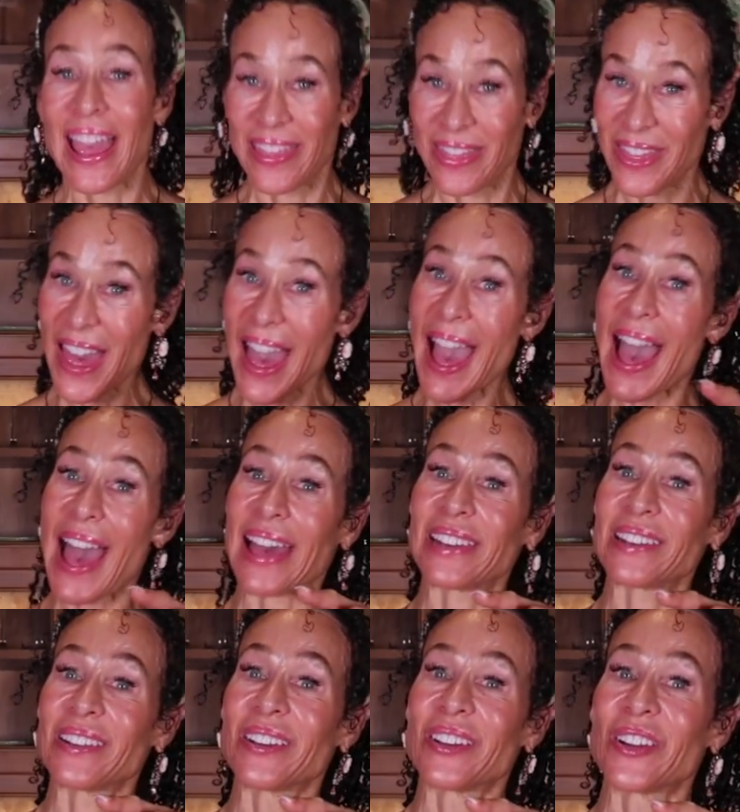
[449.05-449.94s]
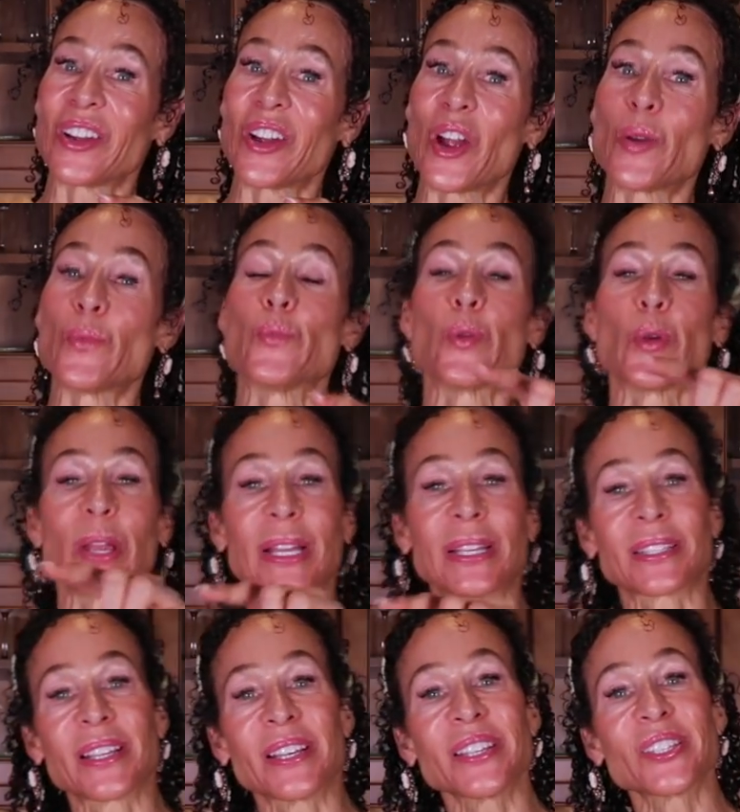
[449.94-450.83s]
and that
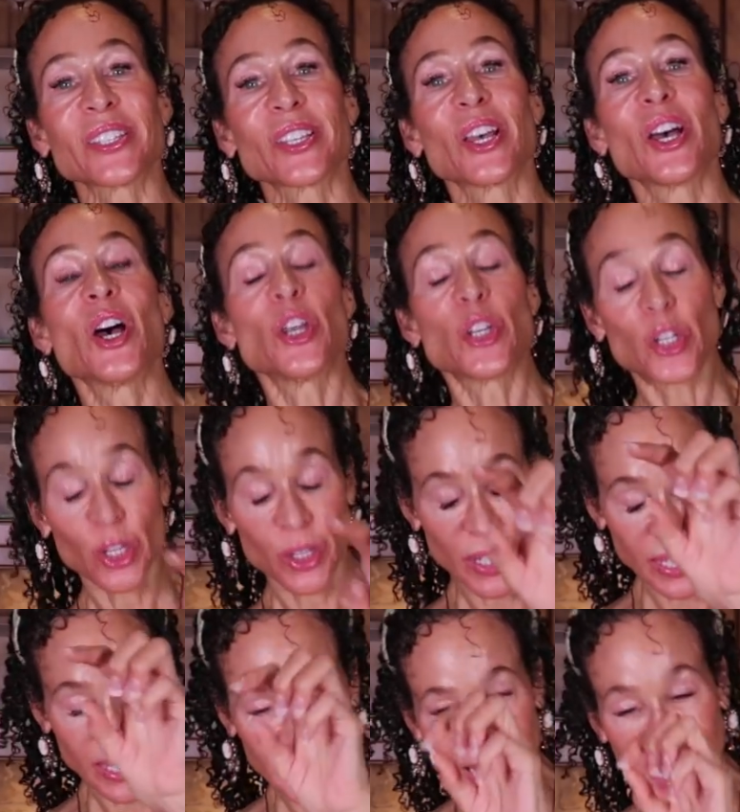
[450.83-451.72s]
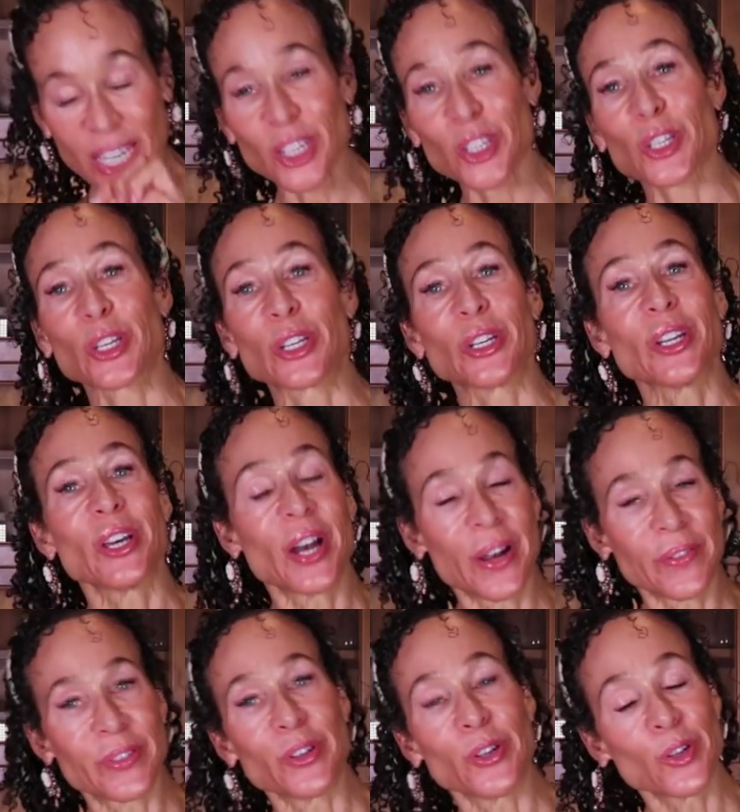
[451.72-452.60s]
brings us to the section
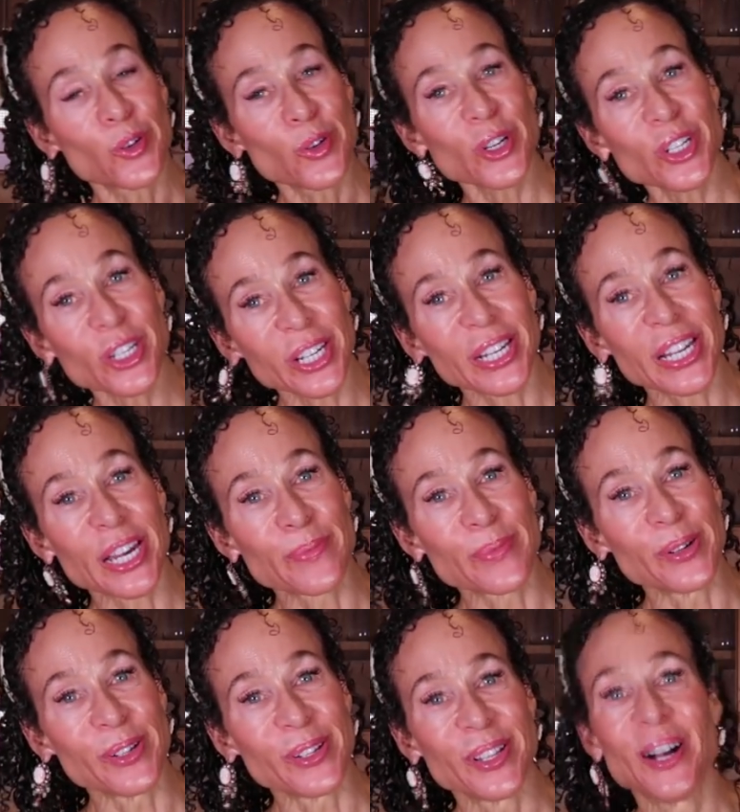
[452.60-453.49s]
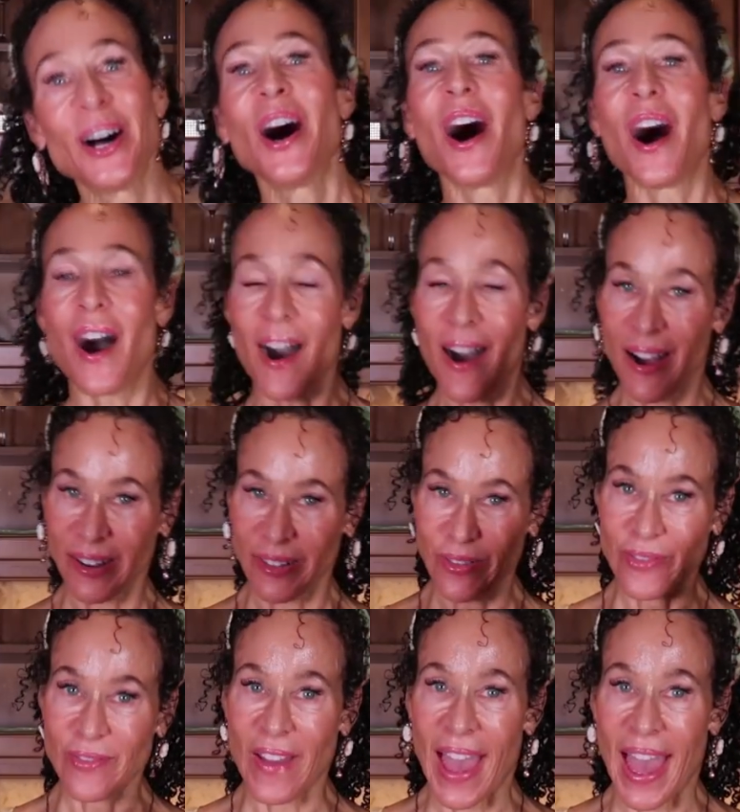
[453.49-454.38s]
of the nutrition label
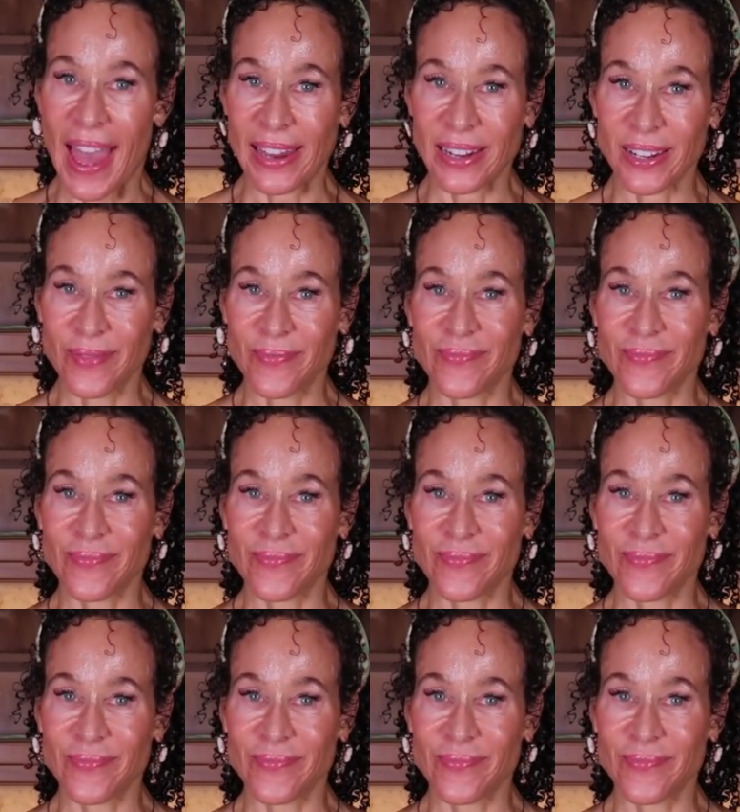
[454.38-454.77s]
on fat.